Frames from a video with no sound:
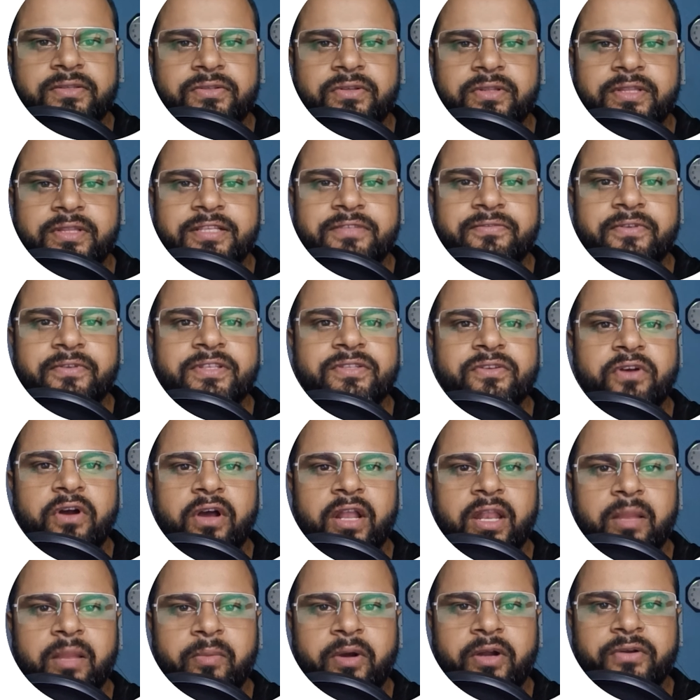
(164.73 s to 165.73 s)
So this was
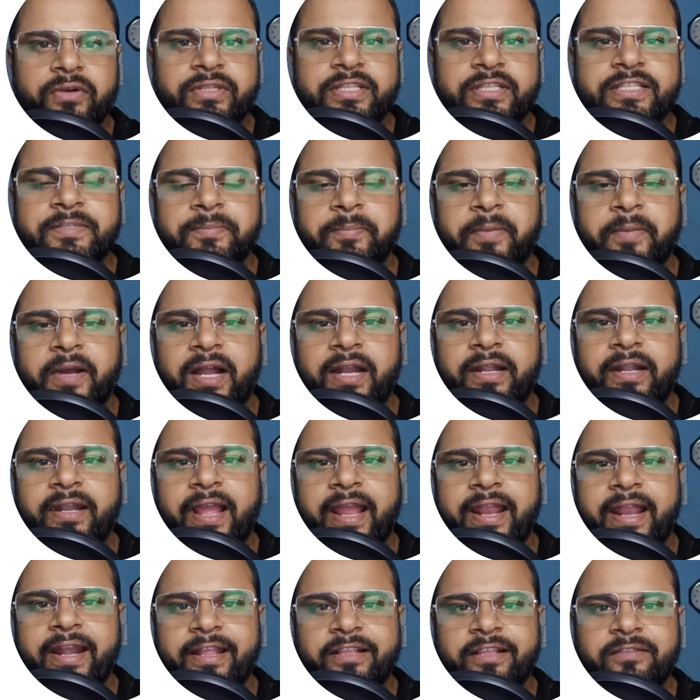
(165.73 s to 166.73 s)
all about this part.
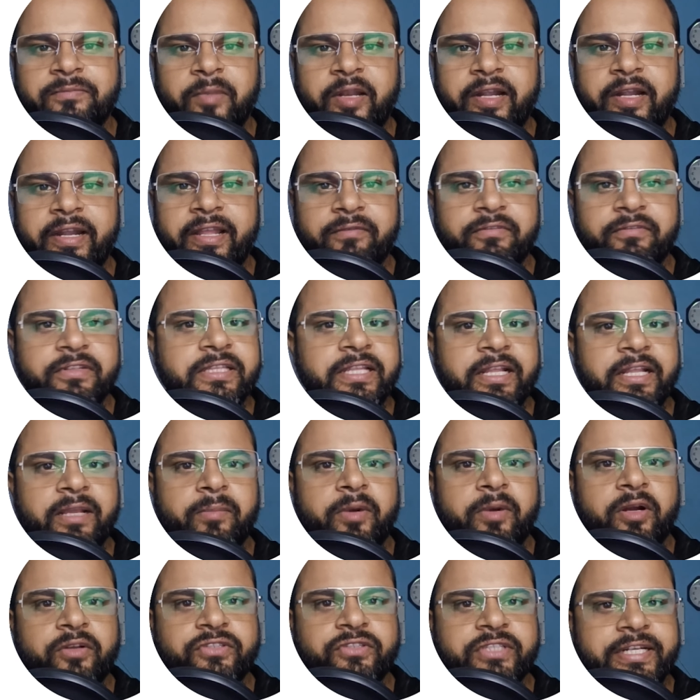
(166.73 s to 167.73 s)
I had explained everything
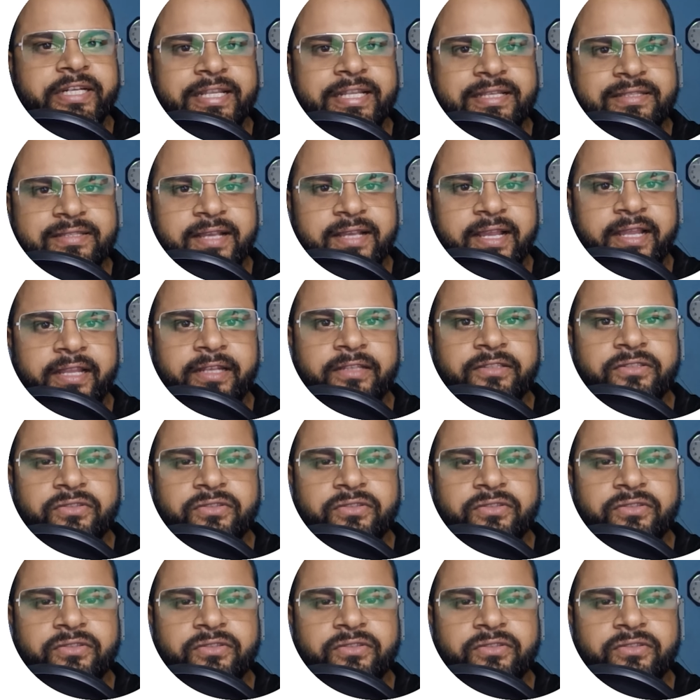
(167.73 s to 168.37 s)
about the design.